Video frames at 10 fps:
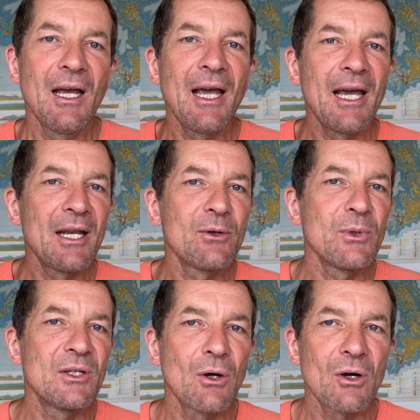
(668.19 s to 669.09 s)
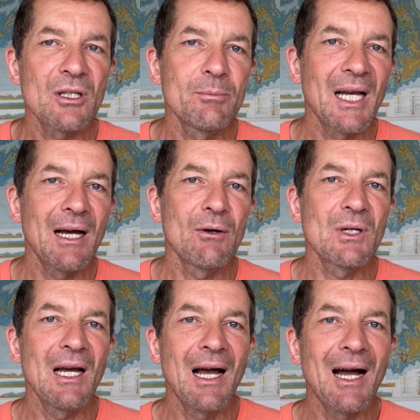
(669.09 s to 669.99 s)
and we talked about
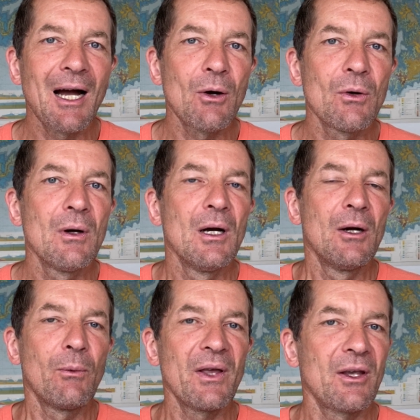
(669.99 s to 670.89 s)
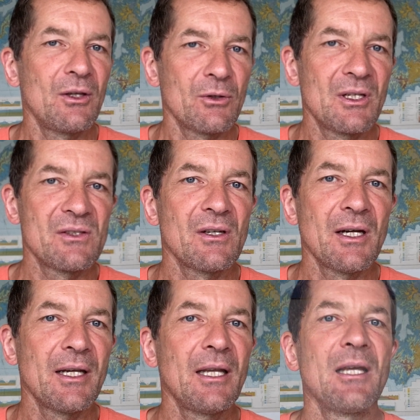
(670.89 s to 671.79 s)
how whether you're
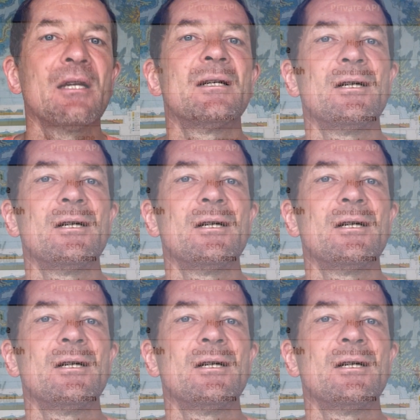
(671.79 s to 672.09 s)
designing a